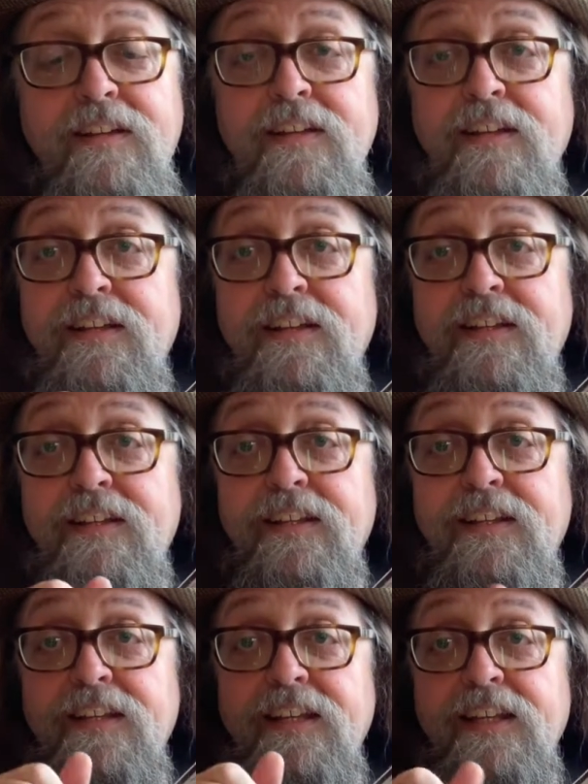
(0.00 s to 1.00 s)

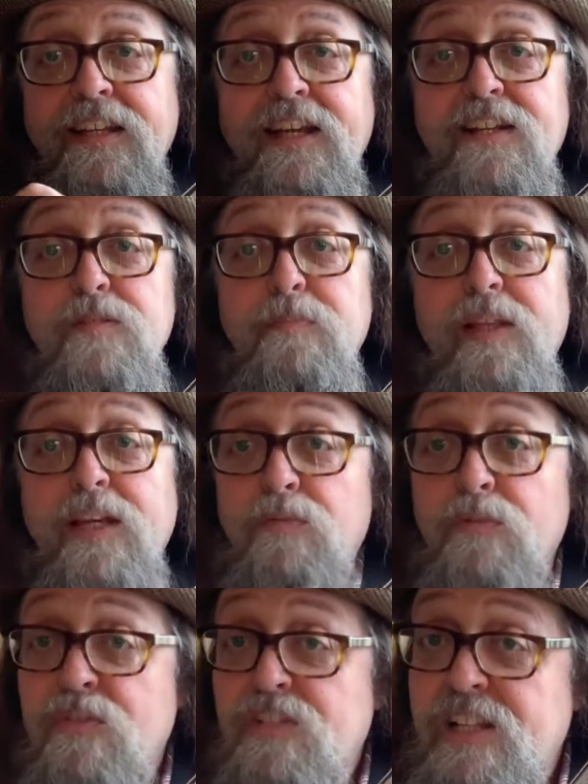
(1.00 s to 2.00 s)
and is played
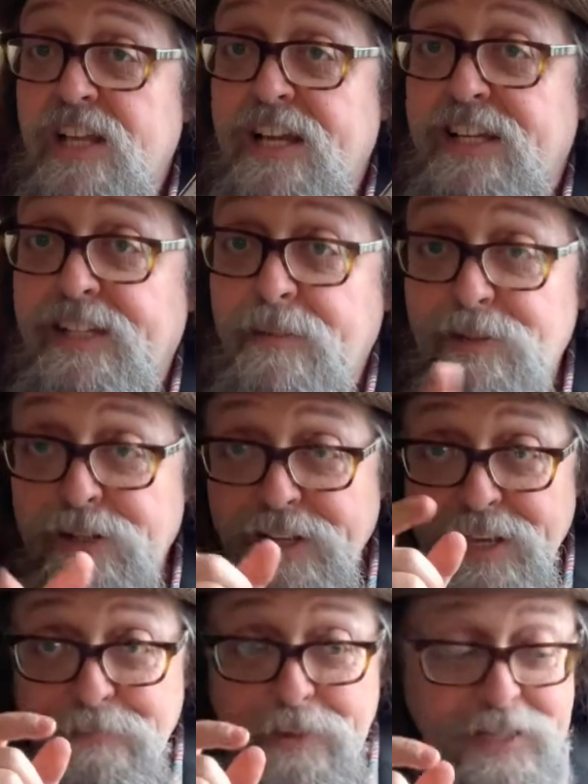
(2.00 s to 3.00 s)
with a slide. And I'm going to
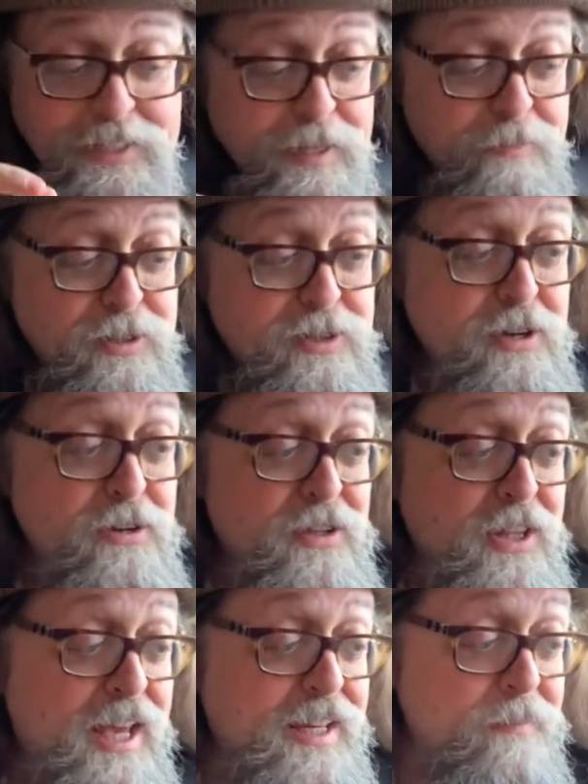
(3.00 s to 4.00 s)
get back to that. I'm going to show you
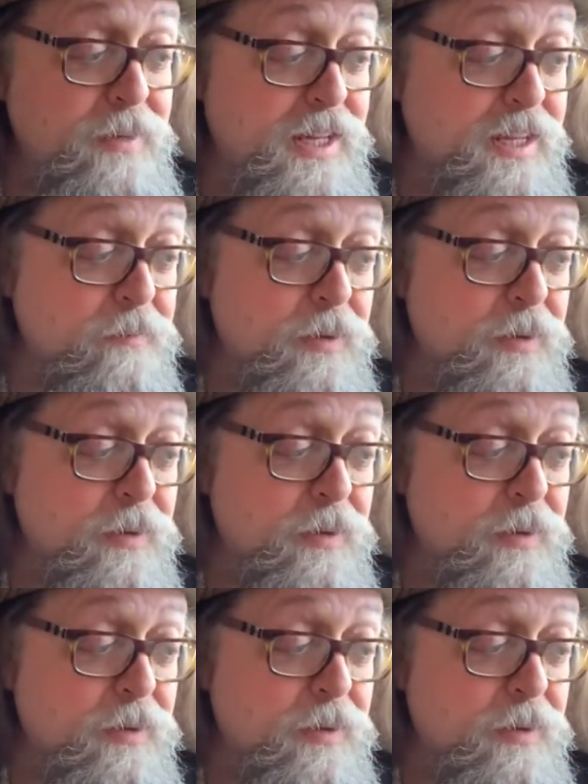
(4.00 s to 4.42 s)
that in a minute.